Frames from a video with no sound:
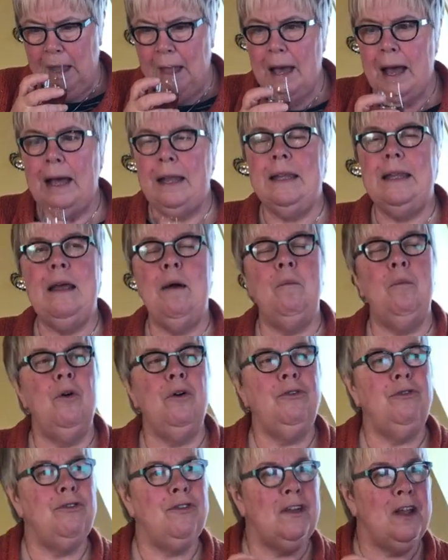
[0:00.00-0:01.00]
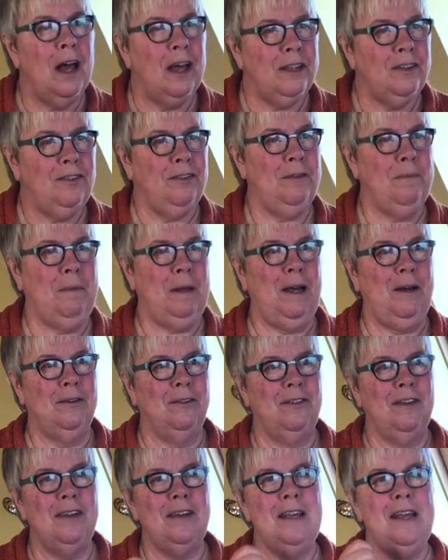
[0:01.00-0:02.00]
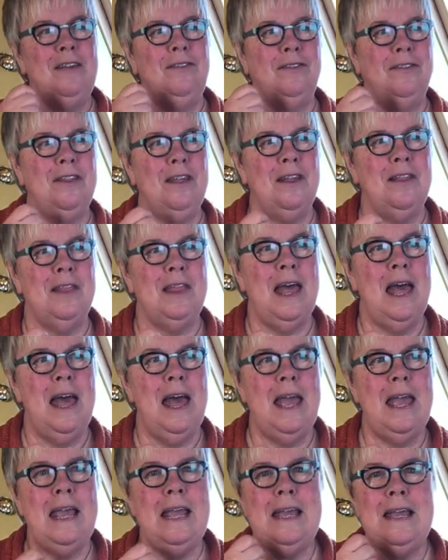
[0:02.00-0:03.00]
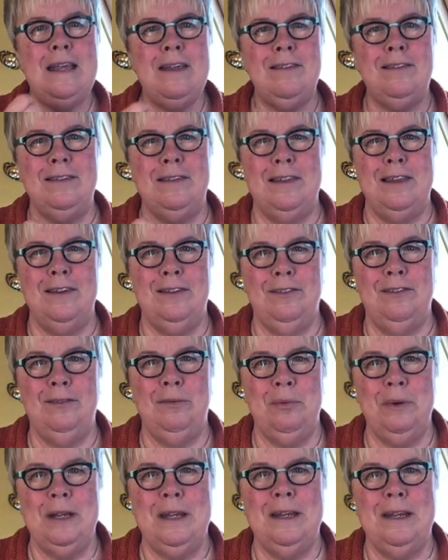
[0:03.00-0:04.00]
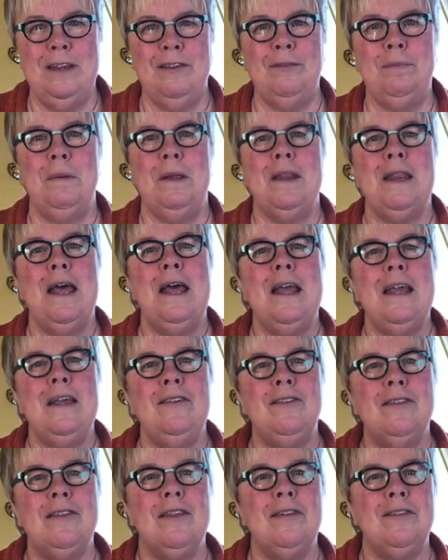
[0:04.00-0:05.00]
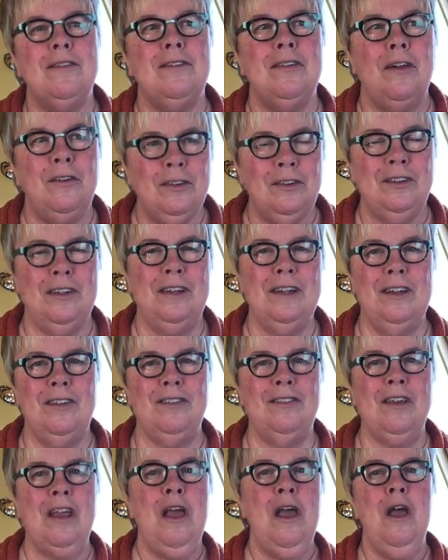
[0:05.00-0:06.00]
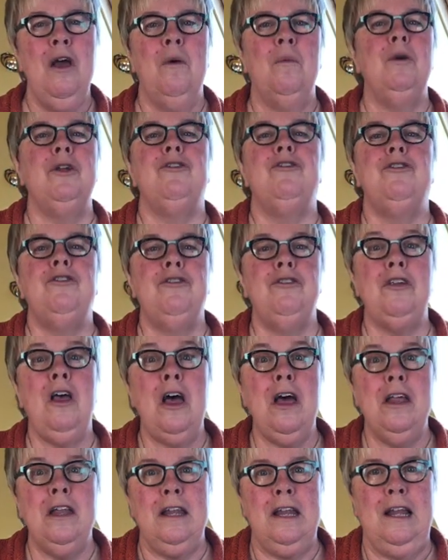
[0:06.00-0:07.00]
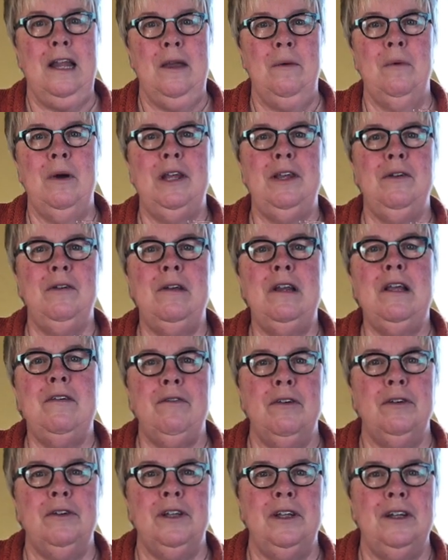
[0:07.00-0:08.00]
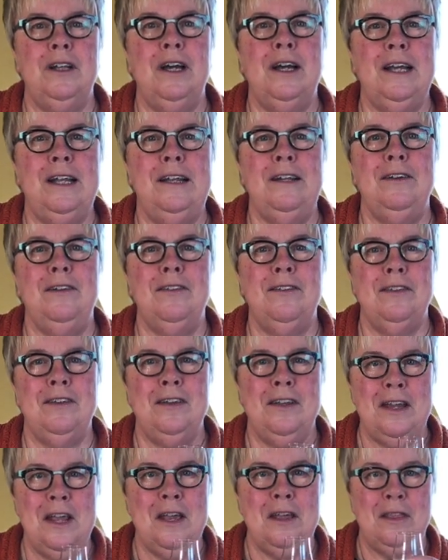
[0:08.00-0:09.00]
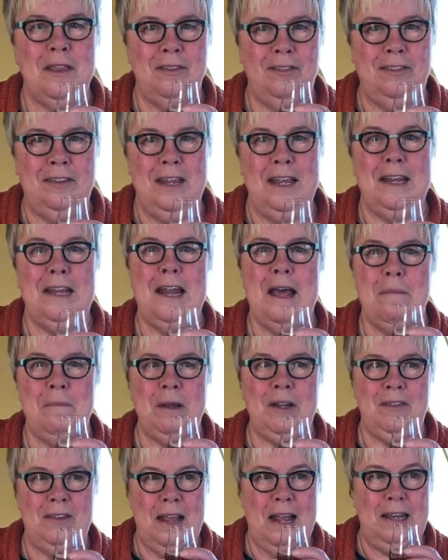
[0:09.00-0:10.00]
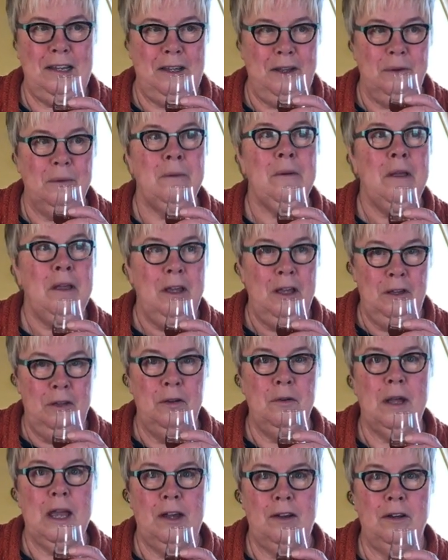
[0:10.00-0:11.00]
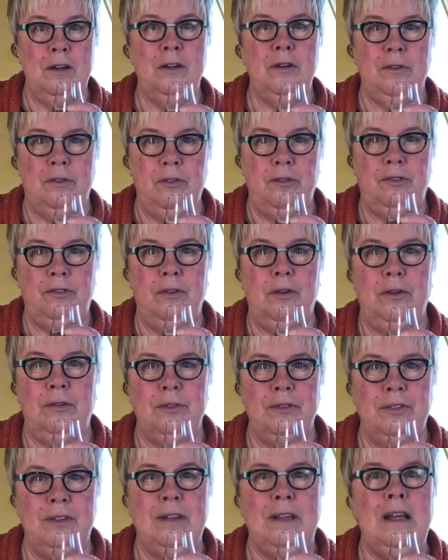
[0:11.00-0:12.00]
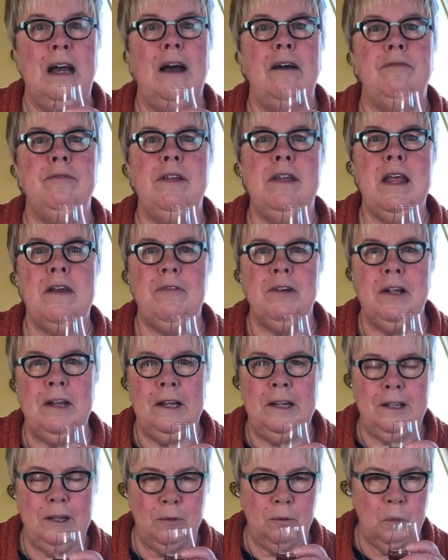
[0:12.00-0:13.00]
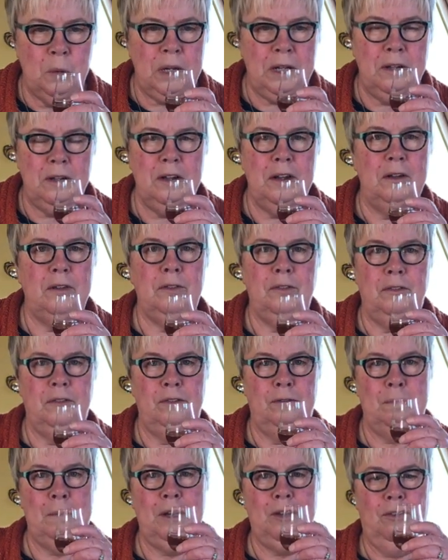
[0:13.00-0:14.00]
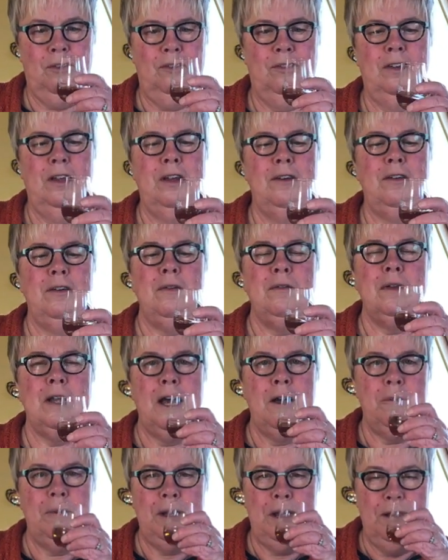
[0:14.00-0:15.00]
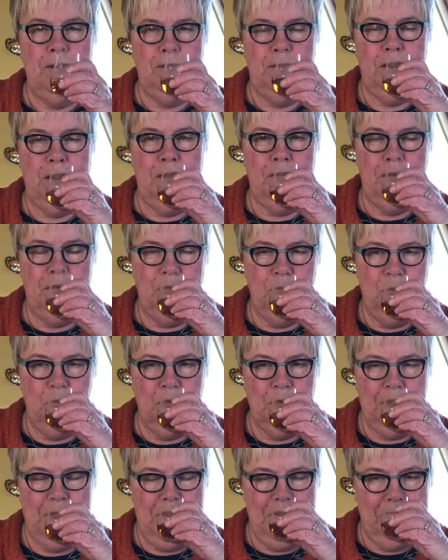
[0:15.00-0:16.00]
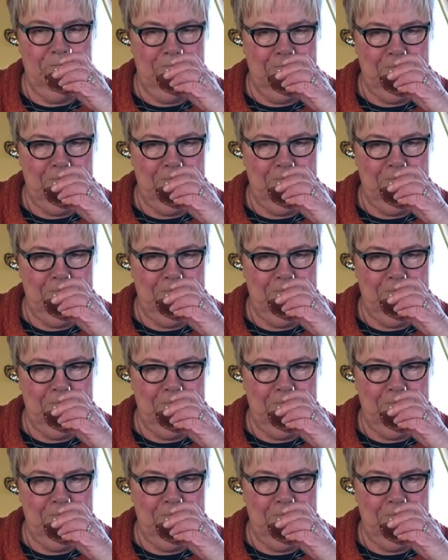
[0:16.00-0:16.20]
And what's nice about it is that there is this sweetness, but there is the saltiness, which certainly when you live on an island and near the sea, let me tell you, you get a lot of salt. I've never cleaned windows as much as I do now we live here in Orkney.